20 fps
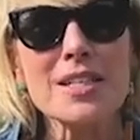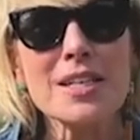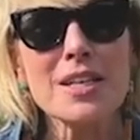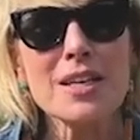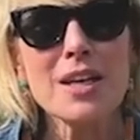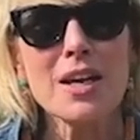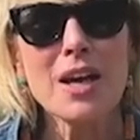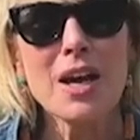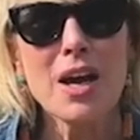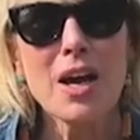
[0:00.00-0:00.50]

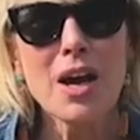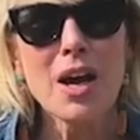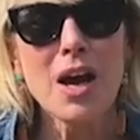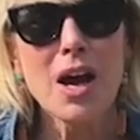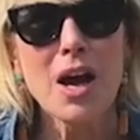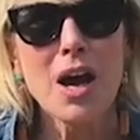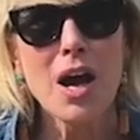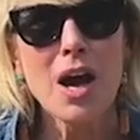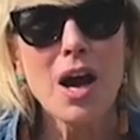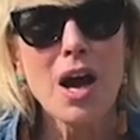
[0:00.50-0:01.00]
I um,
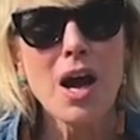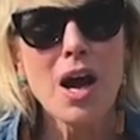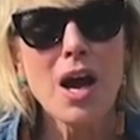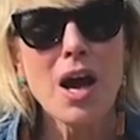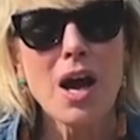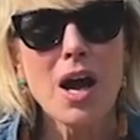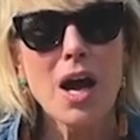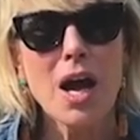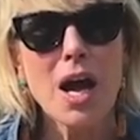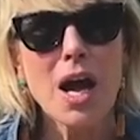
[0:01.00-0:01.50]
I kind of,
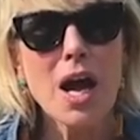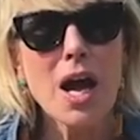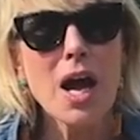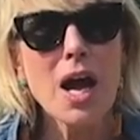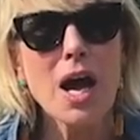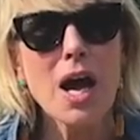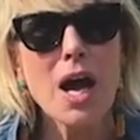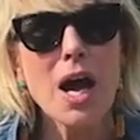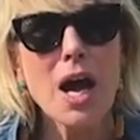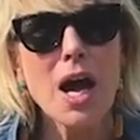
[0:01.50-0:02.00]

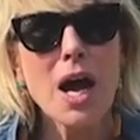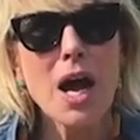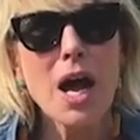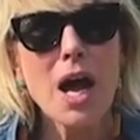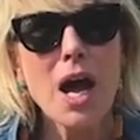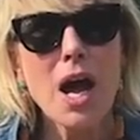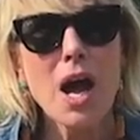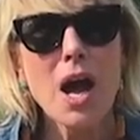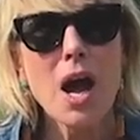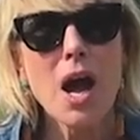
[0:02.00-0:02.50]
you know, I step
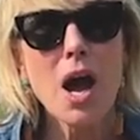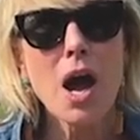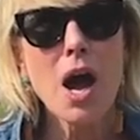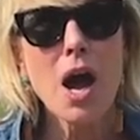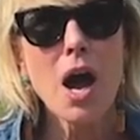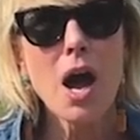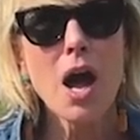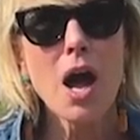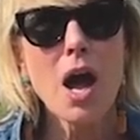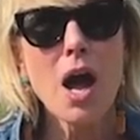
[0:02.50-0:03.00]

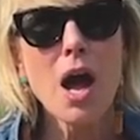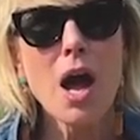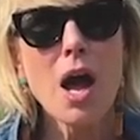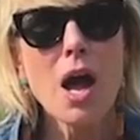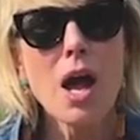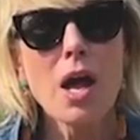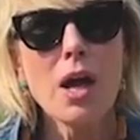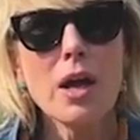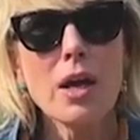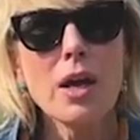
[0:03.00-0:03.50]
on it. I mean, I'm
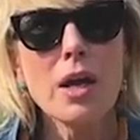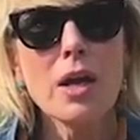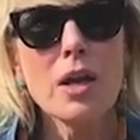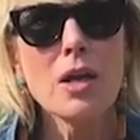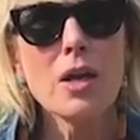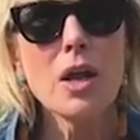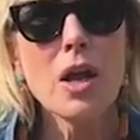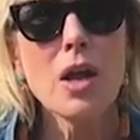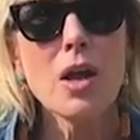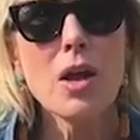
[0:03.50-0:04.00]
just being
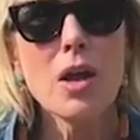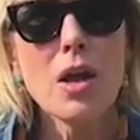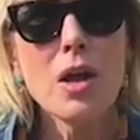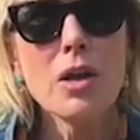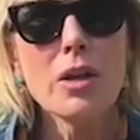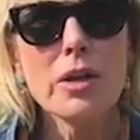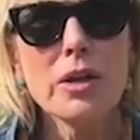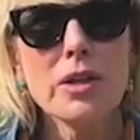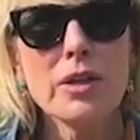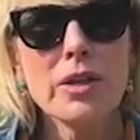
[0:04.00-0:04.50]
honest. I'm walking
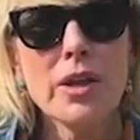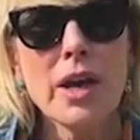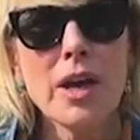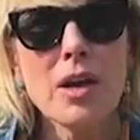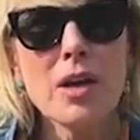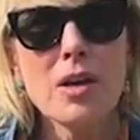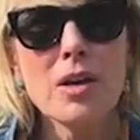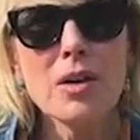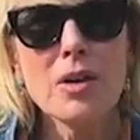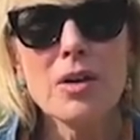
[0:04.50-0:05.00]
backwards. I kind yeah. of
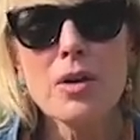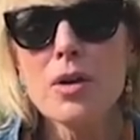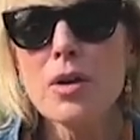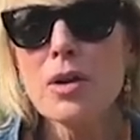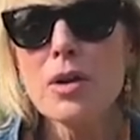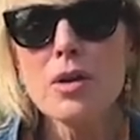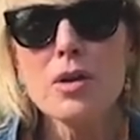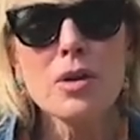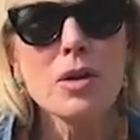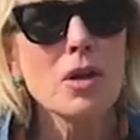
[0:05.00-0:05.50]
step on it. It
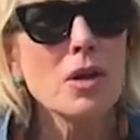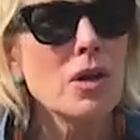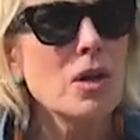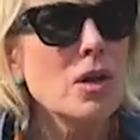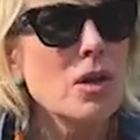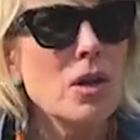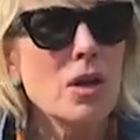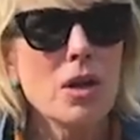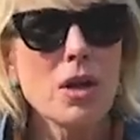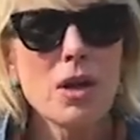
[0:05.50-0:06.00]
doesn't seem like
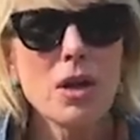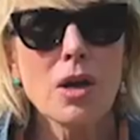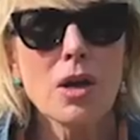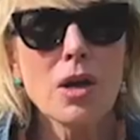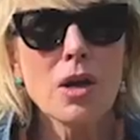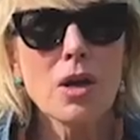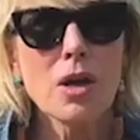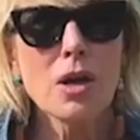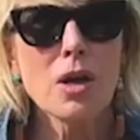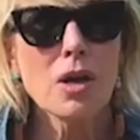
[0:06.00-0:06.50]
I'm going to hurt
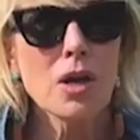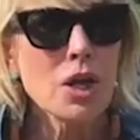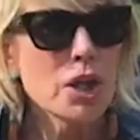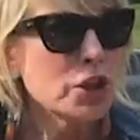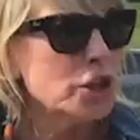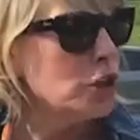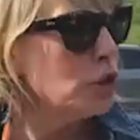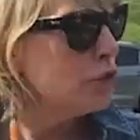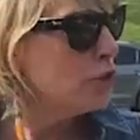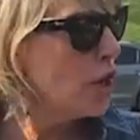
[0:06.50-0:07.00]
it as
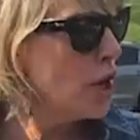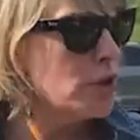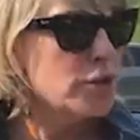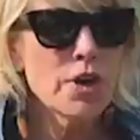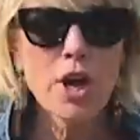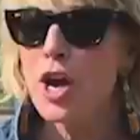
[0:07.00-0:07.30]
much. You don't.